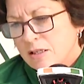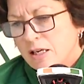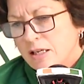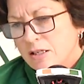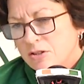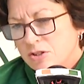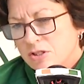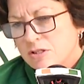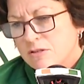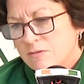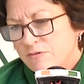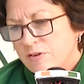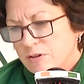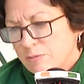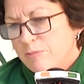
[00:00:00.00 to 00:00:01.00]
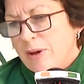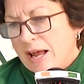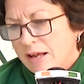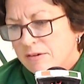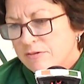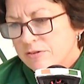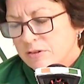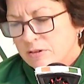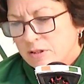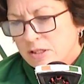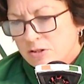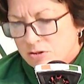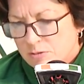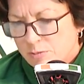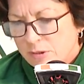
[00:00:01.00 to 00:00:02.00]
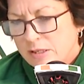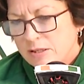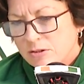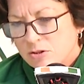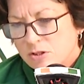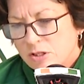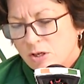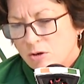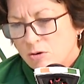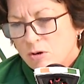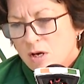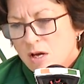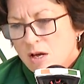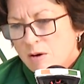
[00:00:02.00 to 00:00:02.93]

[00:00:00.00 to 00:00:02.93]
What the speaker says: Like, you just feel bad for injured players, you know.